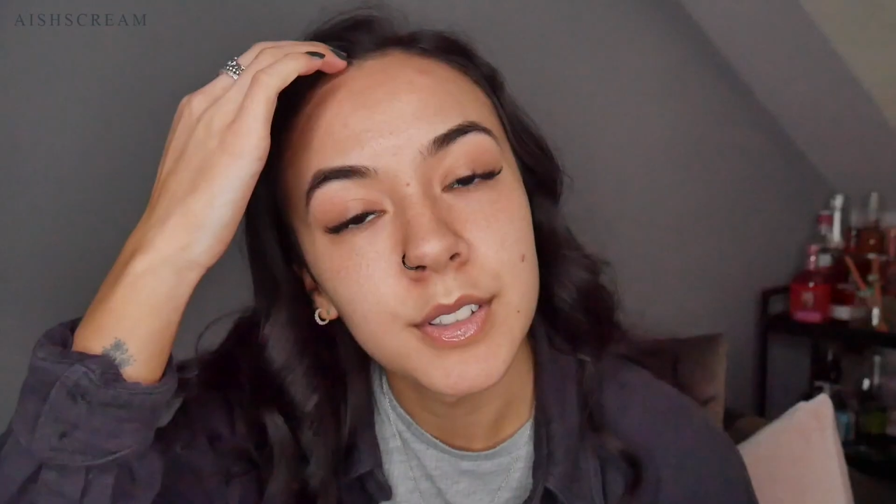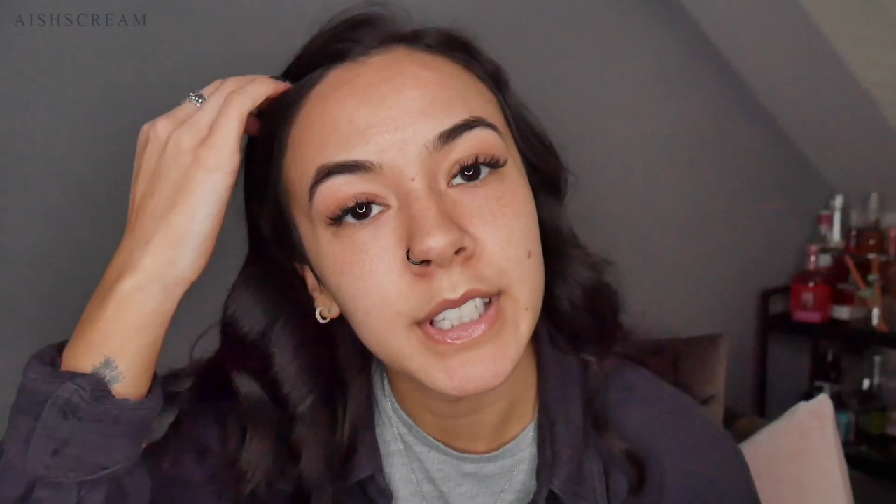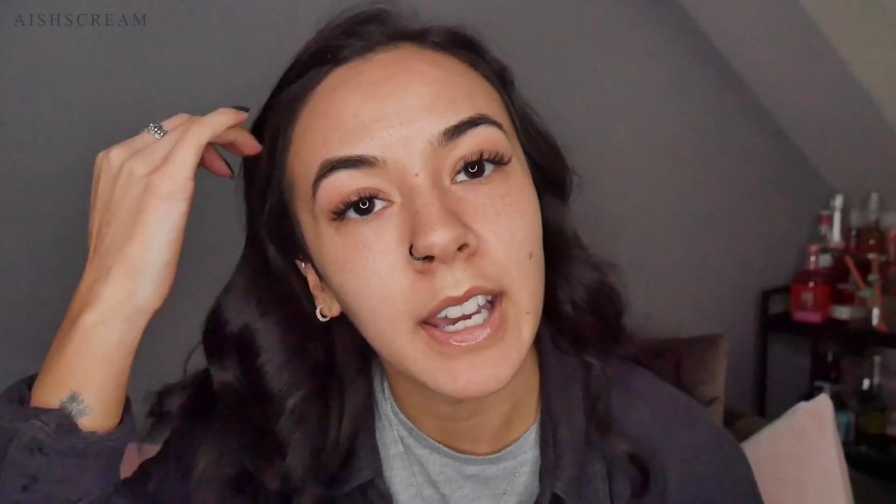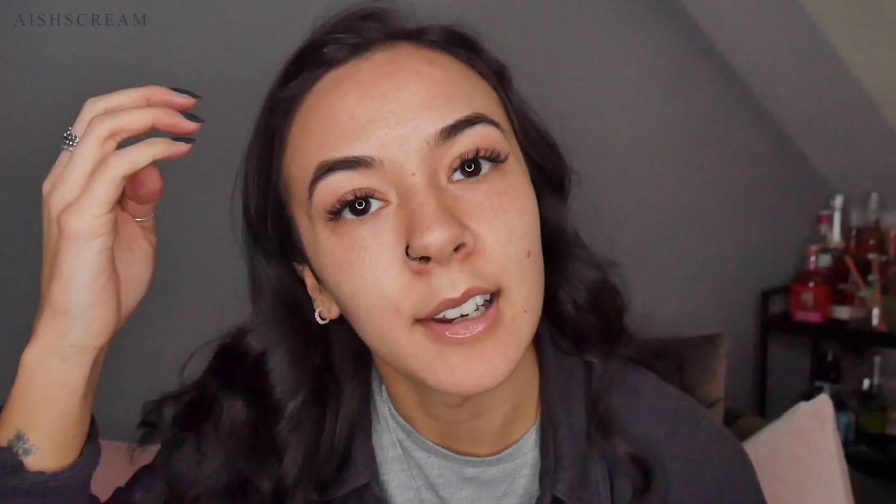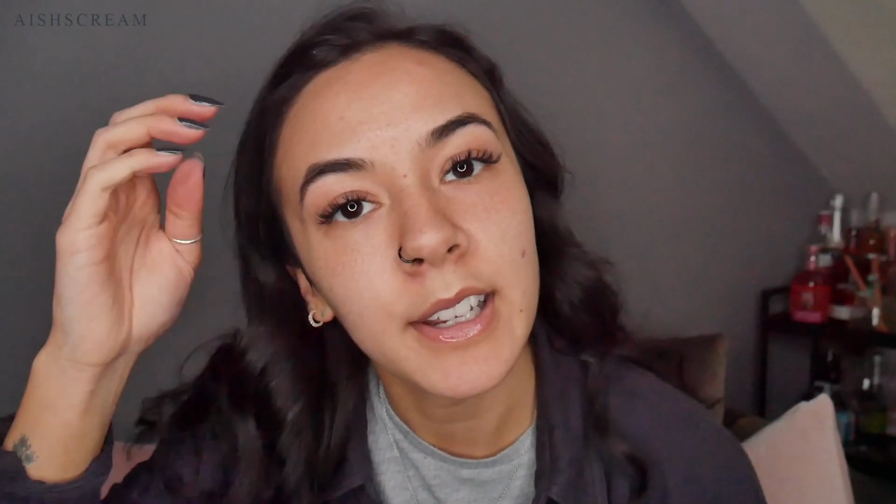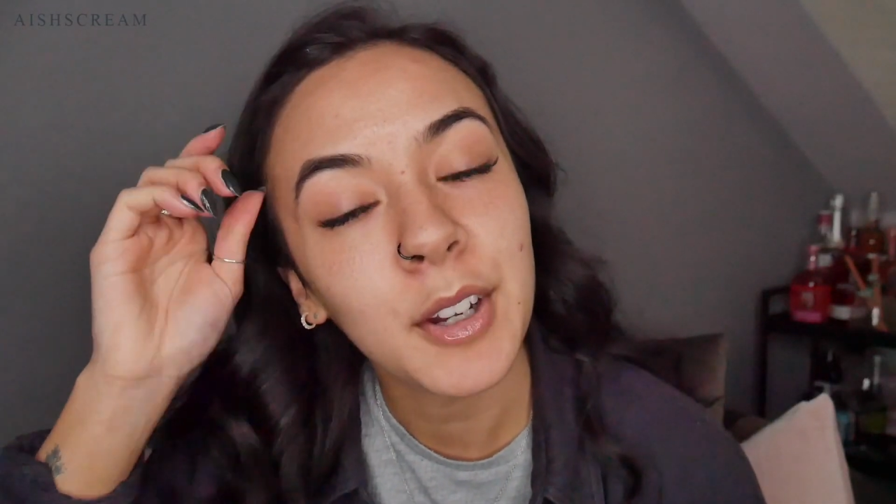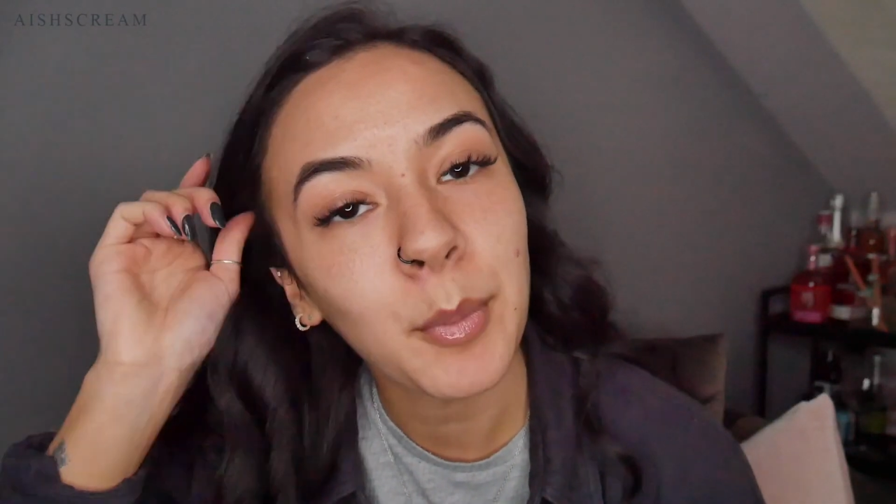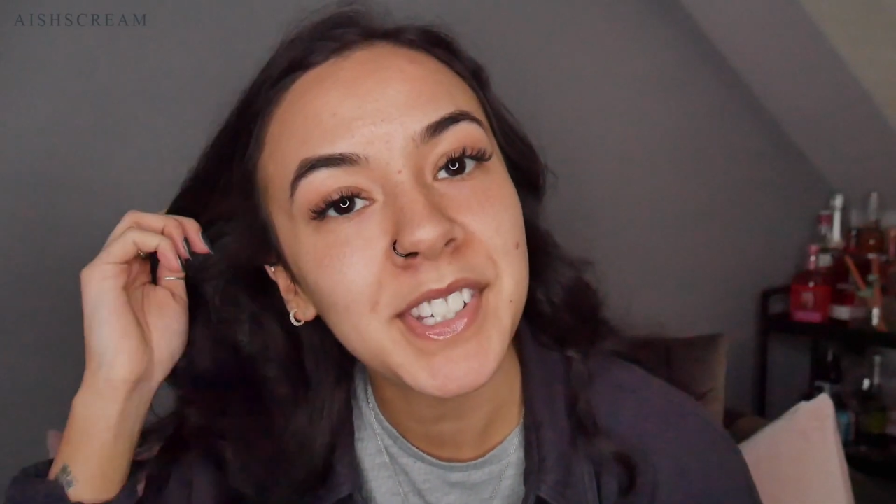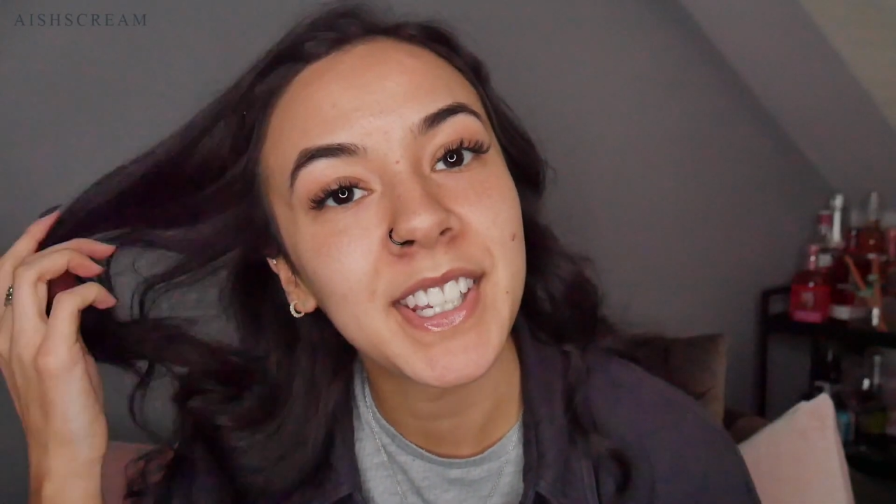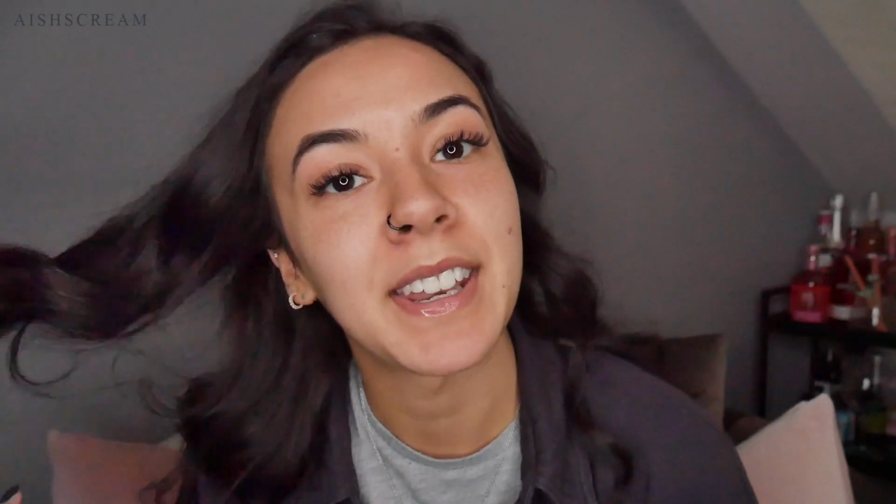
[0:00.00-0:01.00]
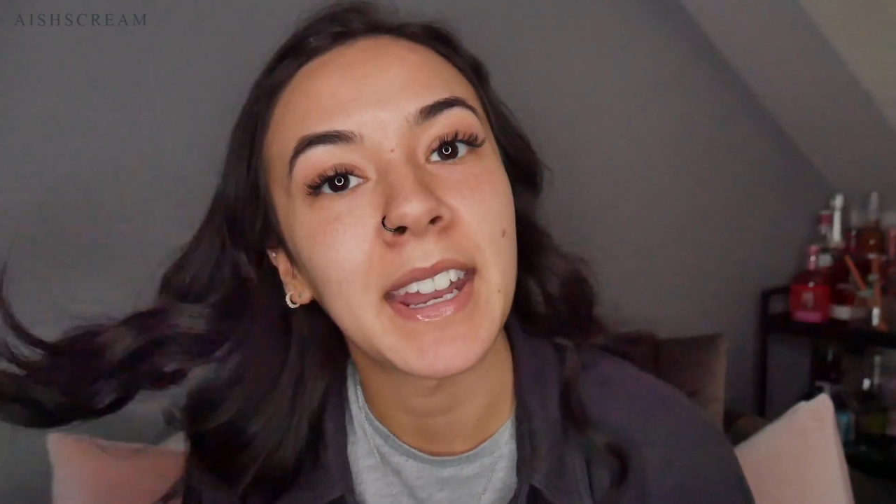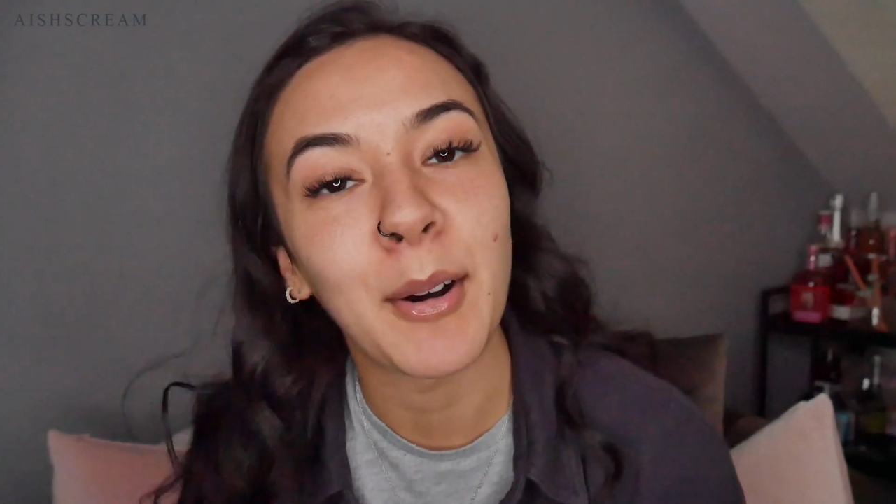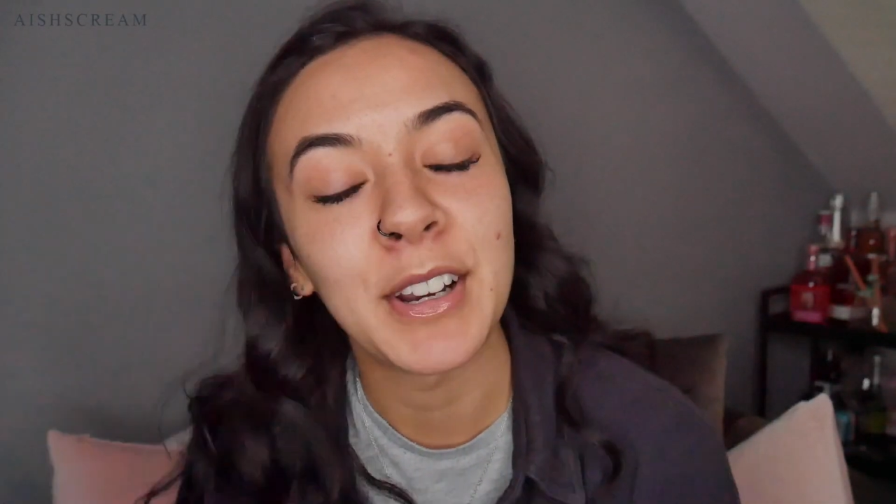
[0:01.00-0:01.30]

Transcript: So yeah, looking at my skin now,